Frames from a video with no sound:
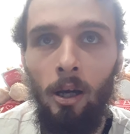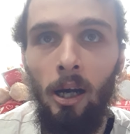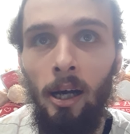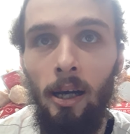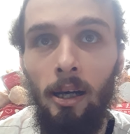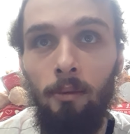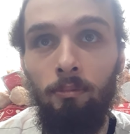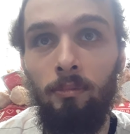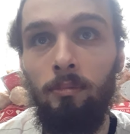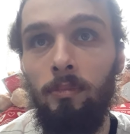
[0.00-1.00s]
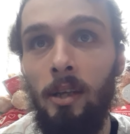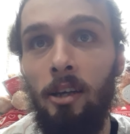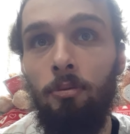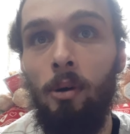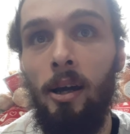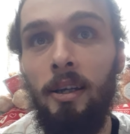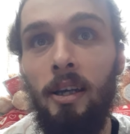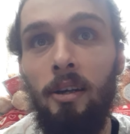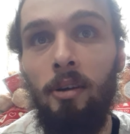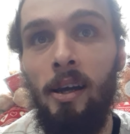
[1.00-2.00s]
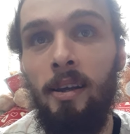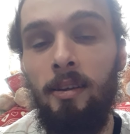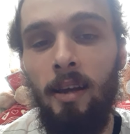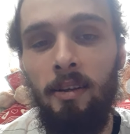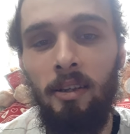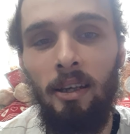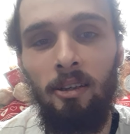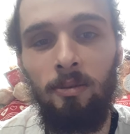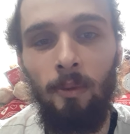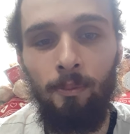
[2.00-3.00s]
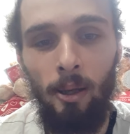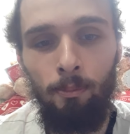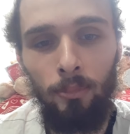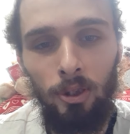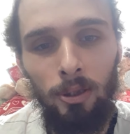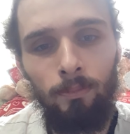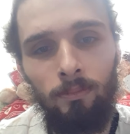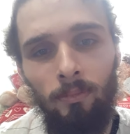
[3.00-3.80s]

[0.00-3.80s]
Um, that's why I go. I tend to go to my mum more